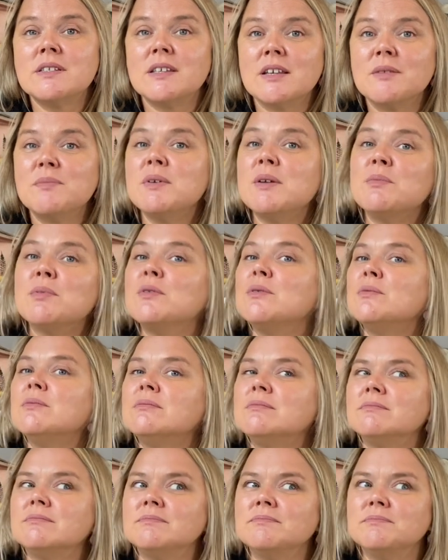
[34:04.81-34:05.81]
that people
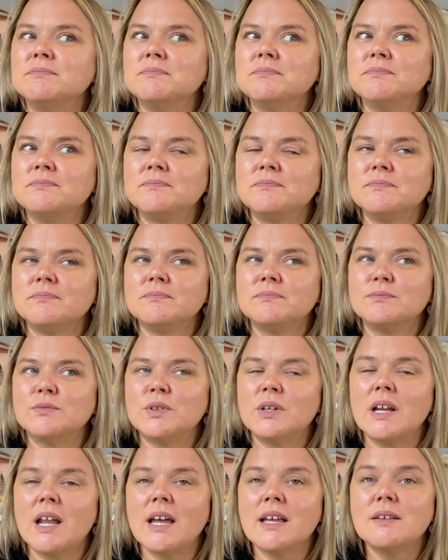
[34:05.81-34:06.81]

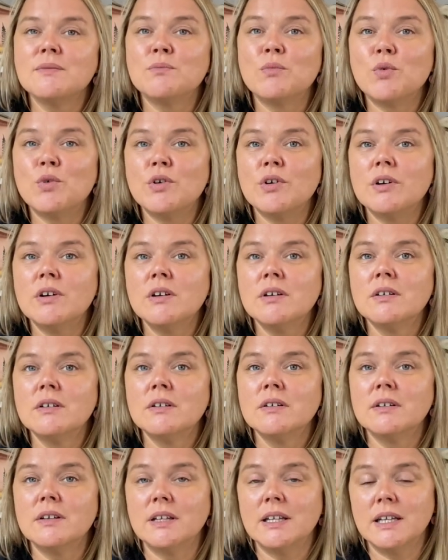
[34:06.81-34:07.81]
would like more
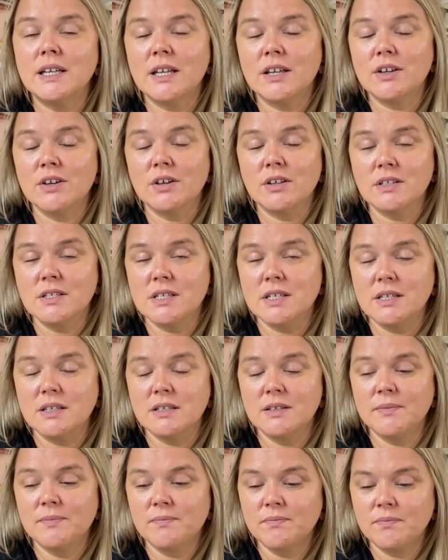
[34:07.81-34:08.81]
knitting content.
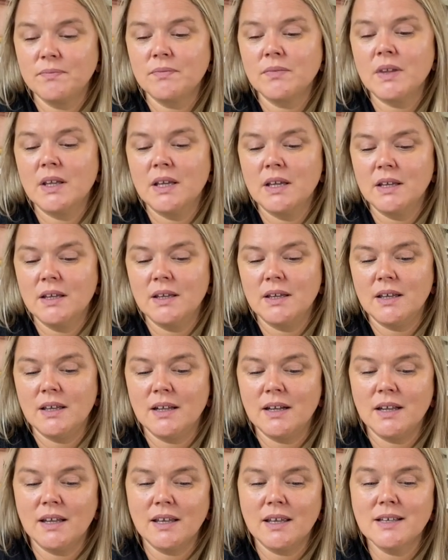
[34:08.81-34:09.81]

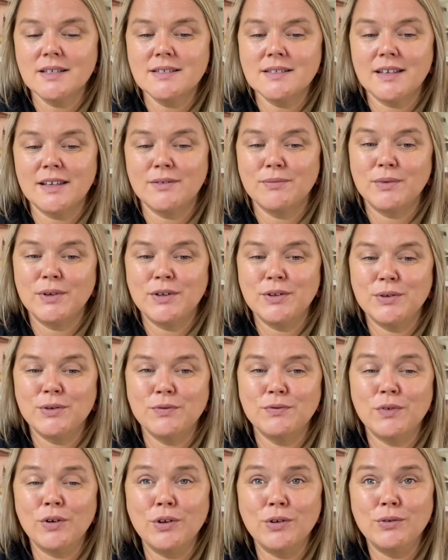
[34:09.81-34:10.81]
And I guess that when you
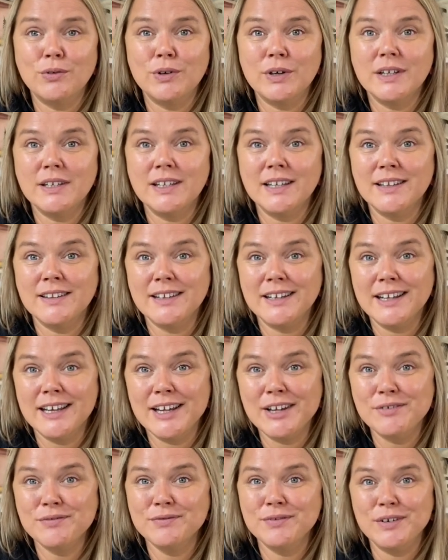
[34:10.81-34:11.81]
follow a day in the
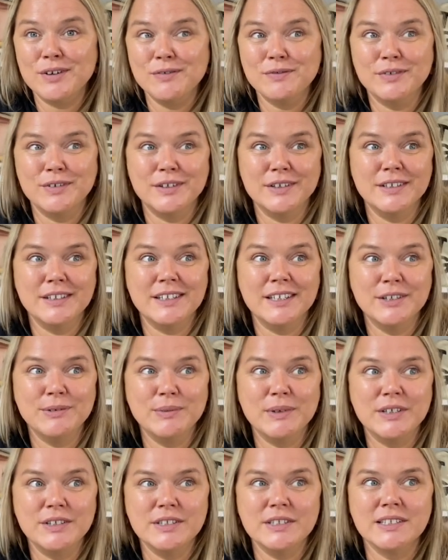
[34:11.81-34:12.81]
life of a
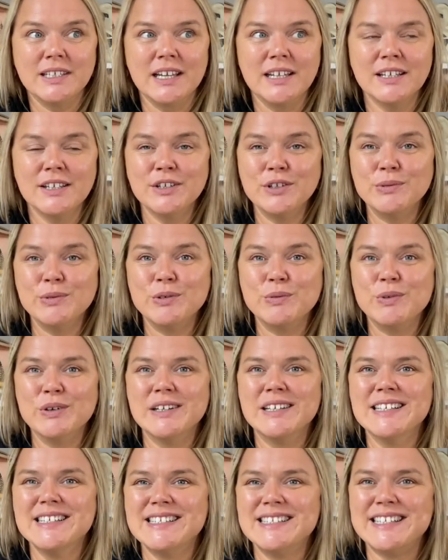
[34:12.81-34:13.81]
knitwear designer, you would want
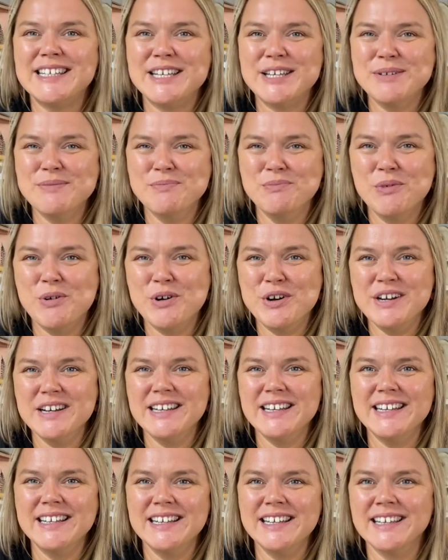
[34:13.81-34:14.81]
to see more
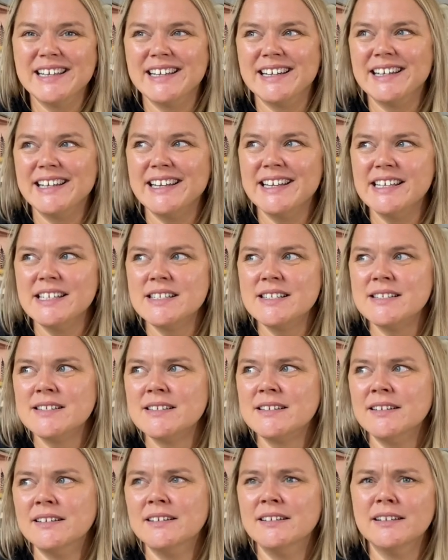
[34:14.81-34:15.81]
knitting and less
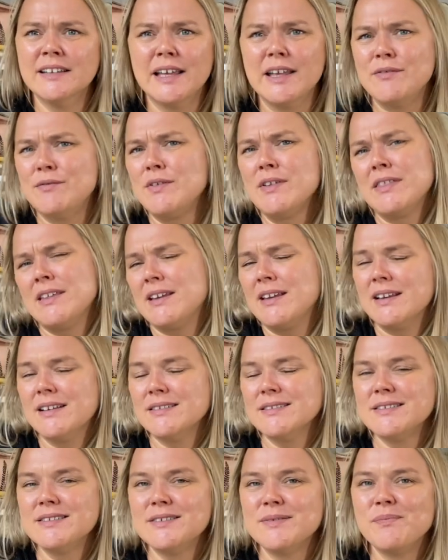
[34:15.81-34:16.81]
everything
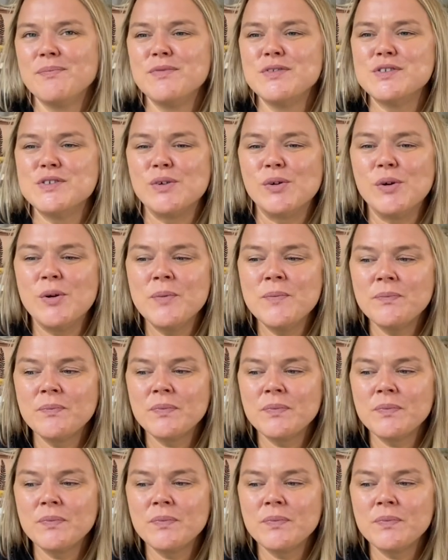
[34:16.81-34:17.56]
else. So